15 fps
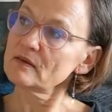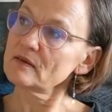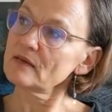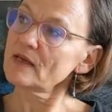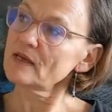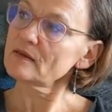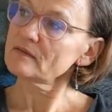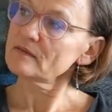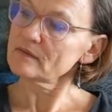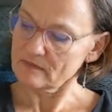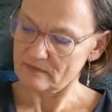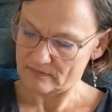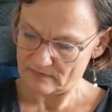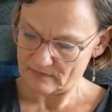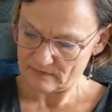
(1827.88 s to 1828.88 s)
Yeah.
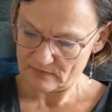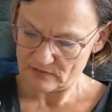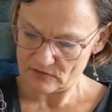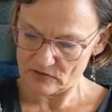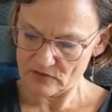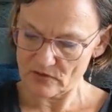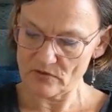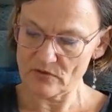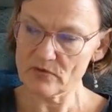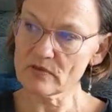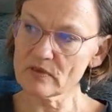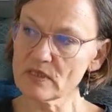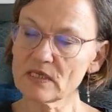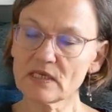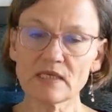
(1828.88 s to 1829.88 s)
So
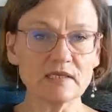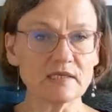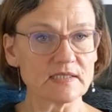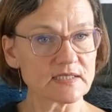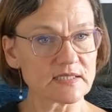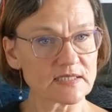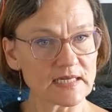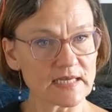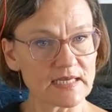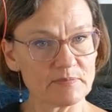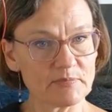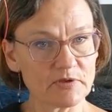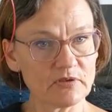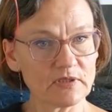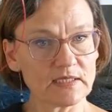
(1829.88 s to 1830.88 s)
the
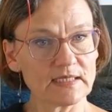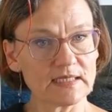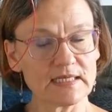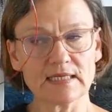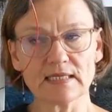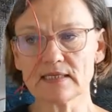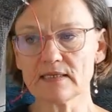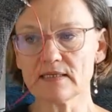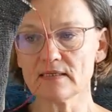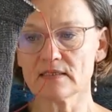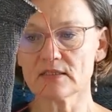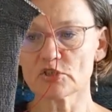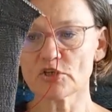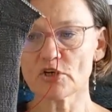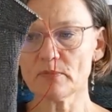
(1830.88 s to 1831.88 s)
stable linen
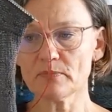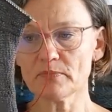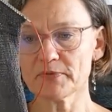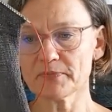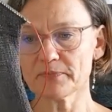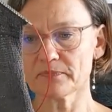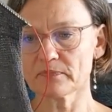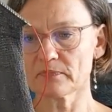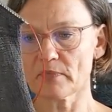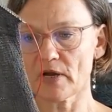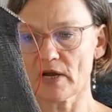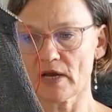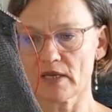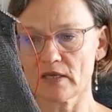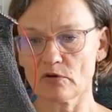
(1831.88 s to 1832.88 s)
top
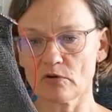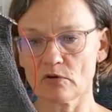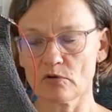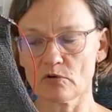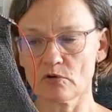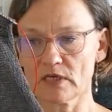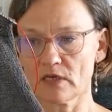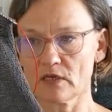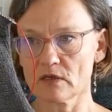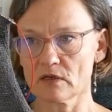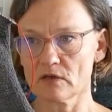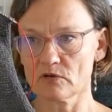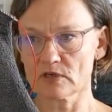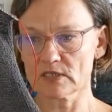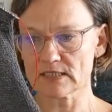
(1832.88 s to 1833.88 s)
by Hoji
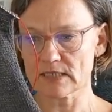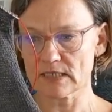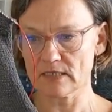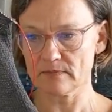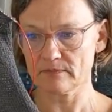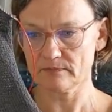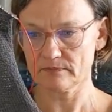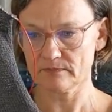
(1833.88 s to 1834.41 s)
Locatelli.